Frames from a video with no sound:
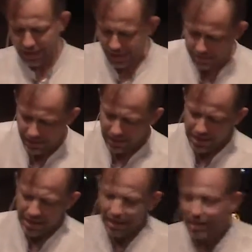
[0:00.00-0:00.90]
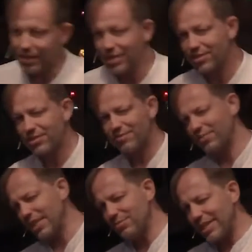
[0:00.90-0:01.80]
Again, this
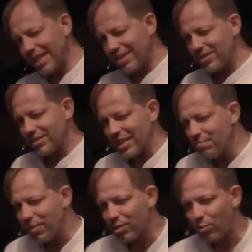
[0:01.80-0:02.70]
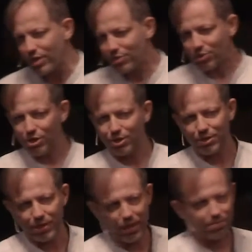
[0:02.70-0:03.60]
seems like a simple
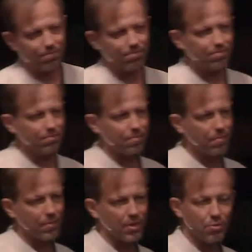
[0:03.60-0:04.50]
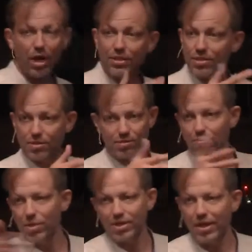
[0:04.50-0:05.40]
question to ask,
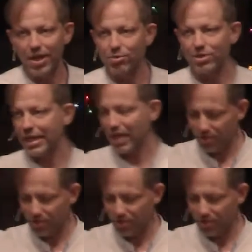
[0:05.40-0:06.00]
where are you staying